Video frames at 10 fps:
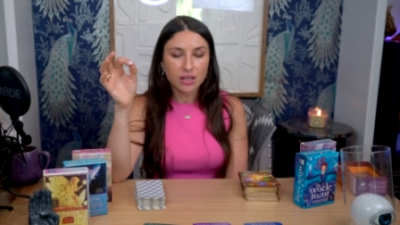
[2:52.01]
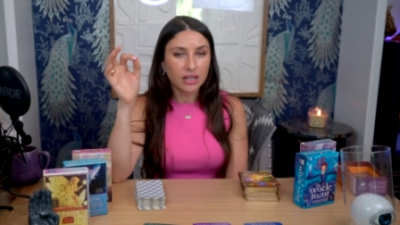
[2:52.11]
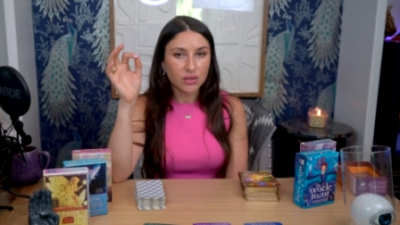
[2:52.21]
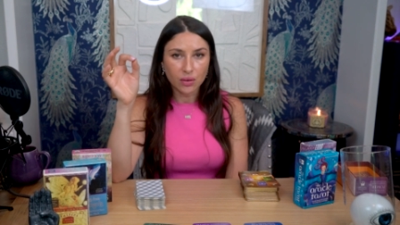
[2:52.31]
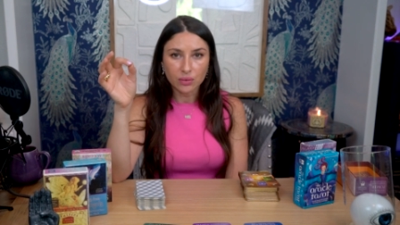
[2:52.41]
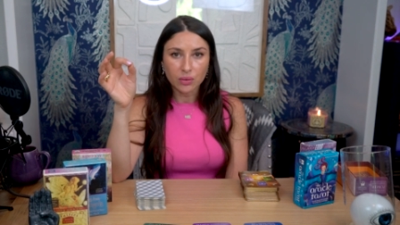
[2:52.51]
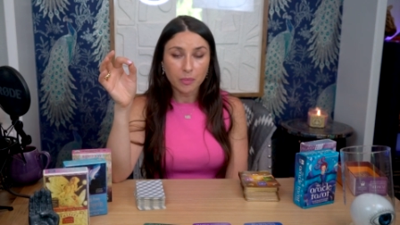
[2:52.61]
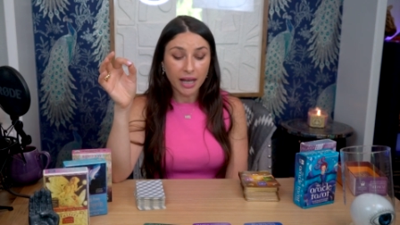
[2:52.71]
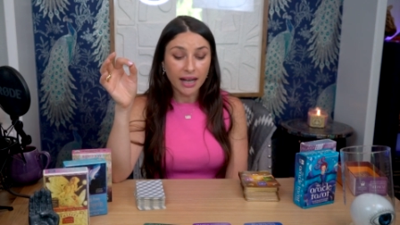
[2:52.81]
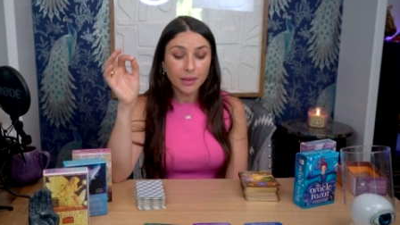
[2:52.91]
and don't look
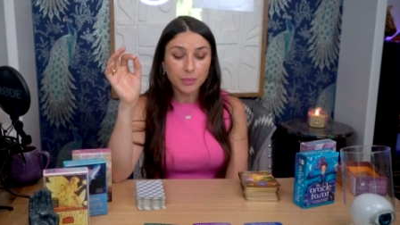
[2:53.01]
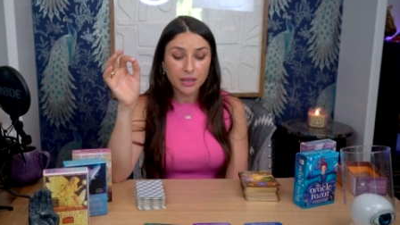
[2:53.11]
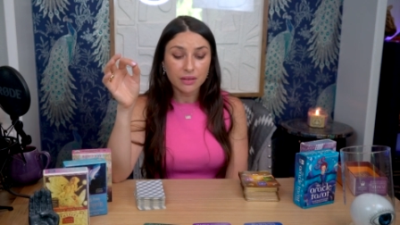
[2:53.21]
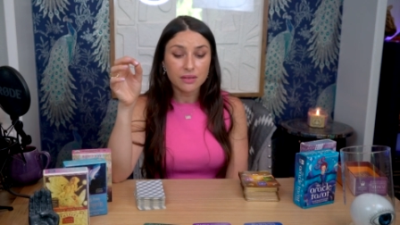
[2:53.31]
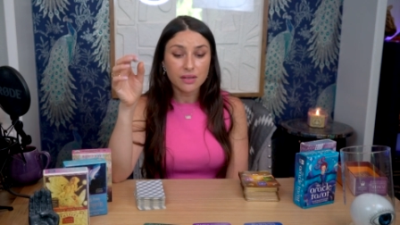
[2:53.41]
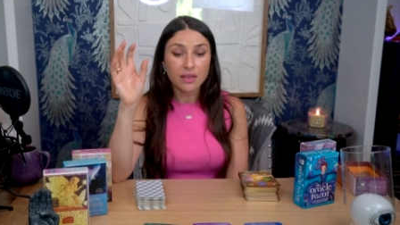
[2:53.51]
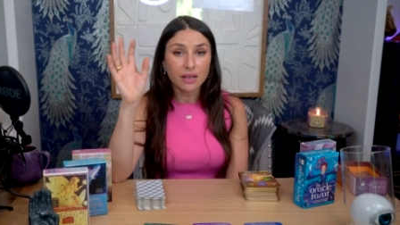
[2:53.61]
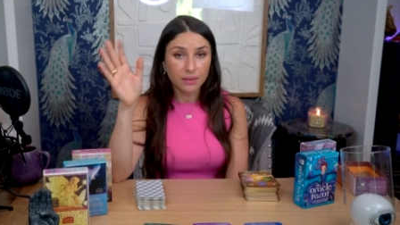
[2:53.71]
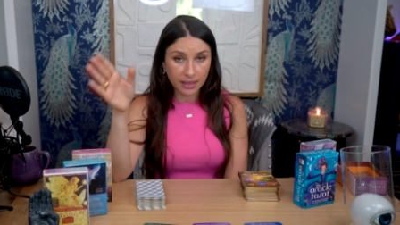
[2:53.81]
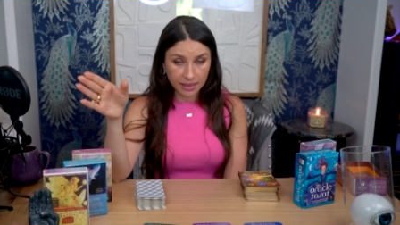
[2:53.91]
back because
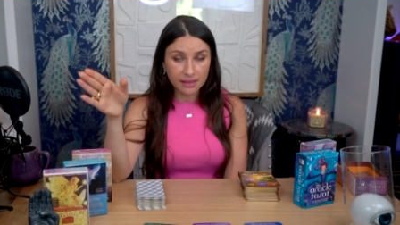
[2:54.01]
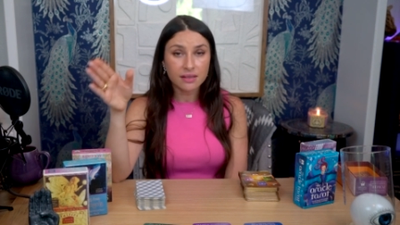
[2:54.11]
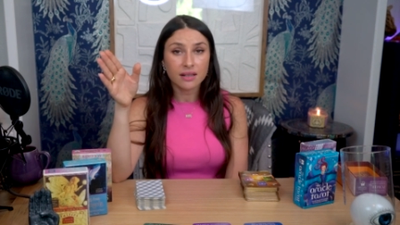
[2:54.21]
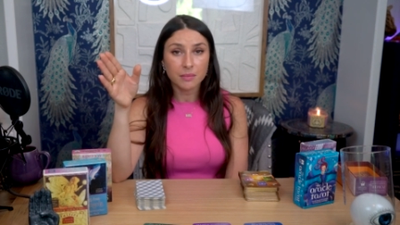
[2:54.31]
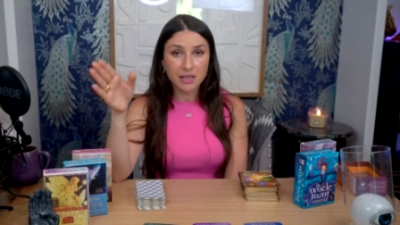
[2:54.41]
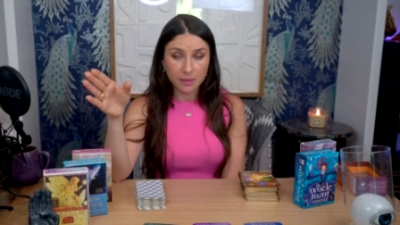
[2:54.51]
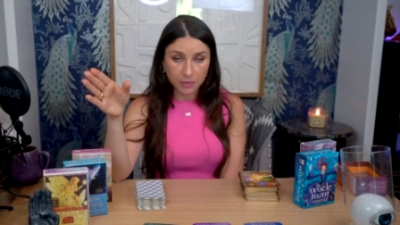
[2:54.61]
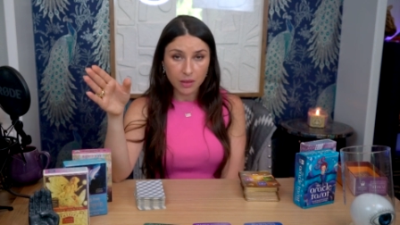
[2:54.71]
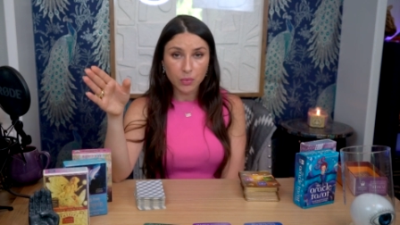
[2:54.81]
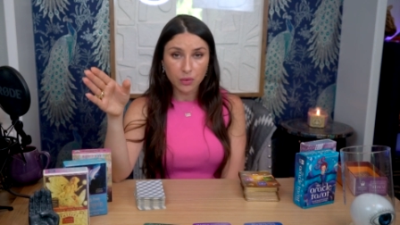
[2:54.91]
there is going to be
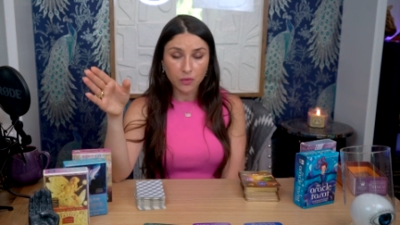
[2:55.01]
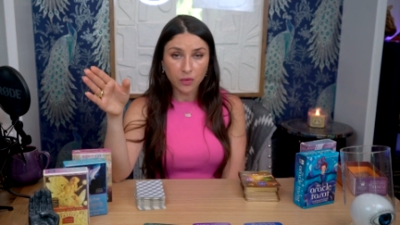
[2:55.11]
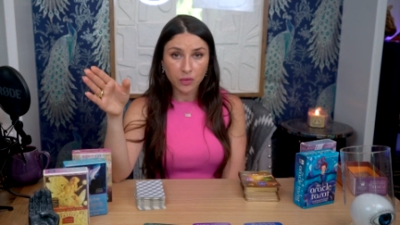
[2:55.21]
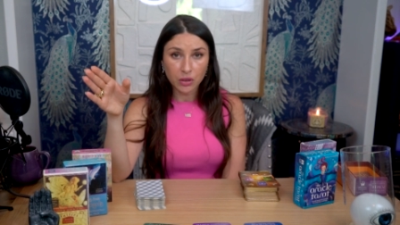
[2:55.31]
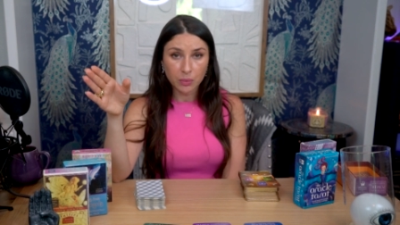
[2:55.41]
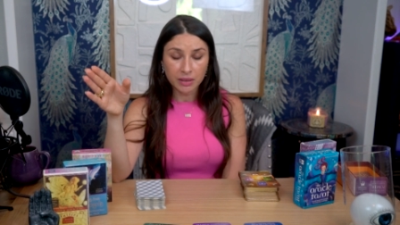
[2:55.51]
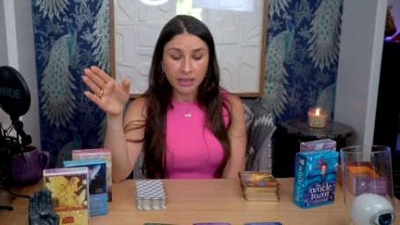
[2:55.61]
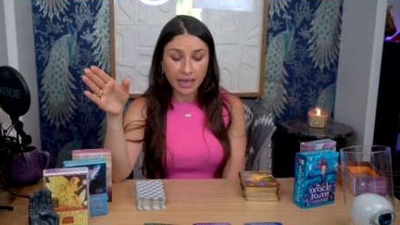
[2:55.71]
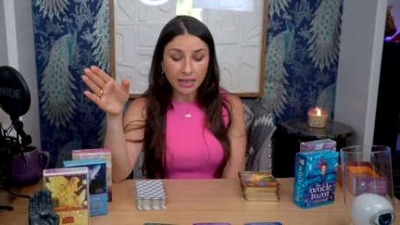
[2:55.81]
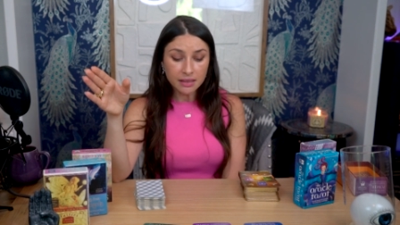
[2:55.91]
something beautiful for you in
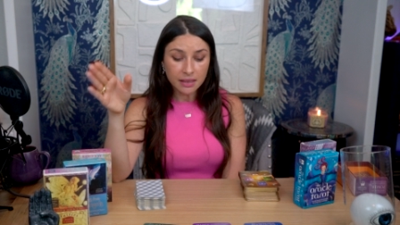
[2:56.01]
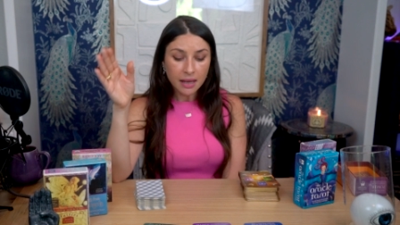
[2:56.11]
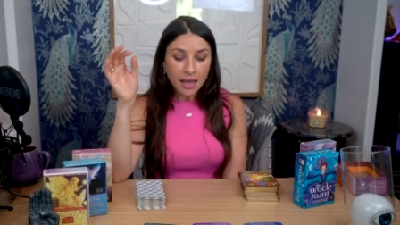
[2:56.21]
the end.